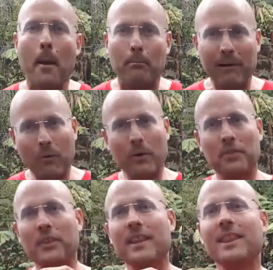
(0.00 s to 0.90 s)
But
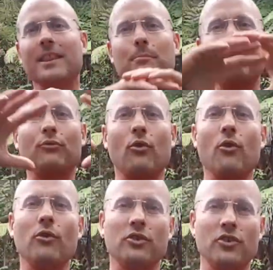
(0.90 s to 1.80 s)
within the
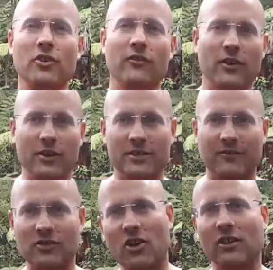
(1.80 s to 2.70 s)
broad universe
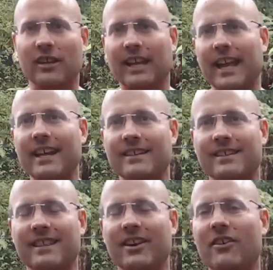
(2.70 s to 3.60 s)
of chocolate
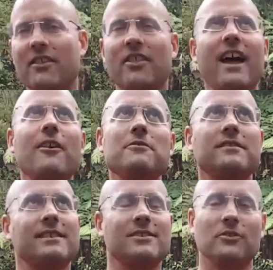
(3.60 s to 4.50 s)
cakes, there are
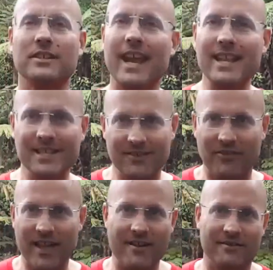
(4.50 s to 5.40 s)
thousands or tens
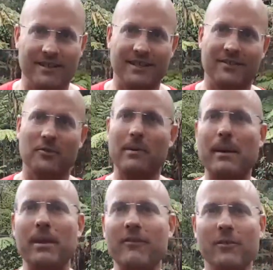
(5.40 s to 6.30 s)
of thousands or
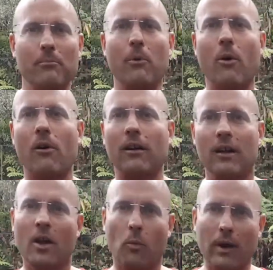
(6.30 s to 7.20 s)
maybe even more
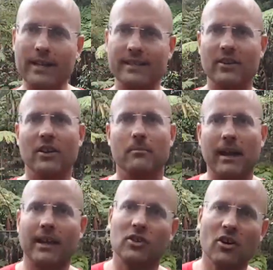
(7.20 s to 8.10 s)
ways that you can
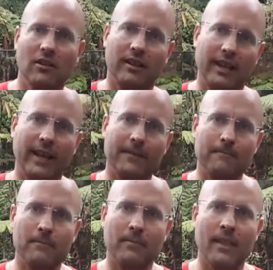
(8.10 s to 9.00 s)
make a chocolate cake.
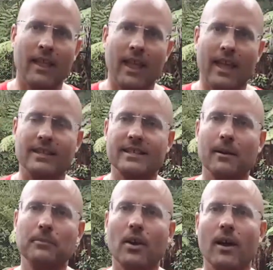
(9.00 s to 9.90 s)
And
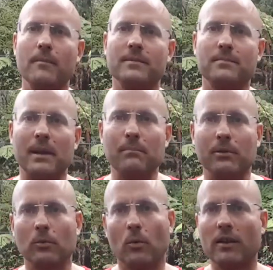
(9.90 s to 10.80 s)
sometimes
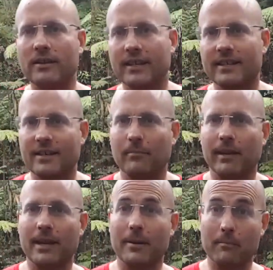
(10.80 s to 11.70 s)
people want it to
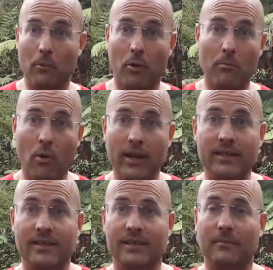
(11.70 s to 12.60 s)
be more
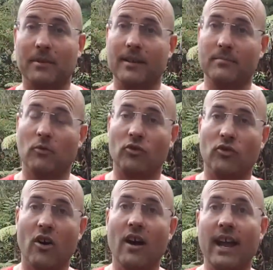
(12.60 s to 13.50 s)
moist, sometimes more
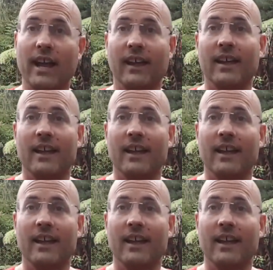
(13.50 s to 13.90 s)
dry,